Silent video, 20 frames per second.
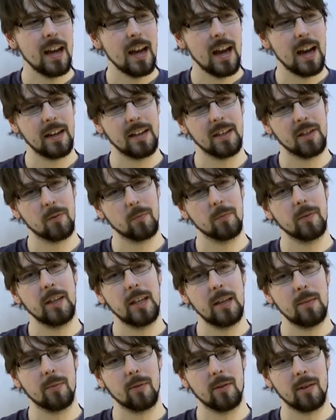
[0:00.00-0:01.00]
And it's
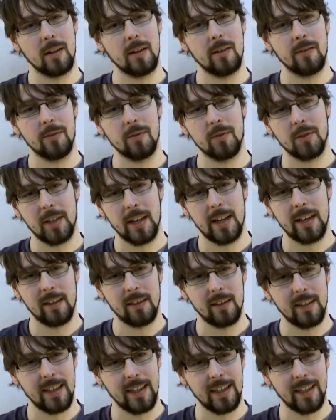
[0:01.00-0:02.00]
really brought out those kind
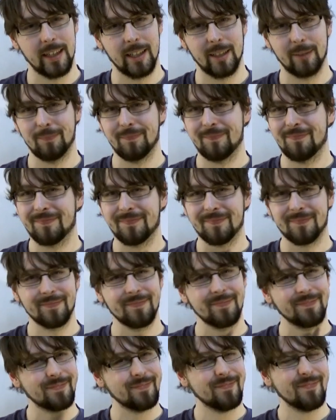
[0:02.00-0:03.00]
of like,
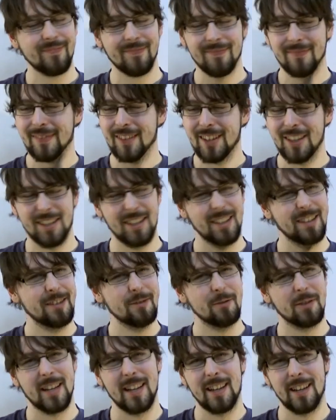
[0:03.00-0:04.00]
it's just
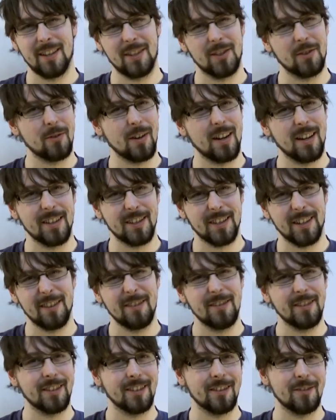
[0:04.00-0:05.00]
those kind of Strat
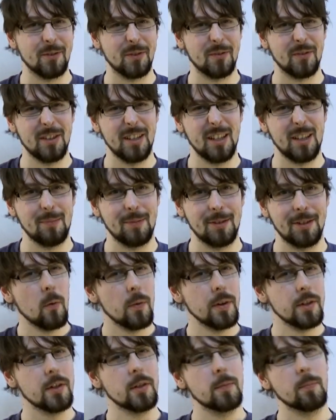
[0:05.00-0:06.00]
sounds and those vibes,
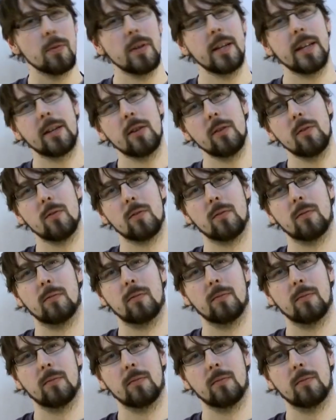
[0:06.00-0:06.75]
which is pretty cool.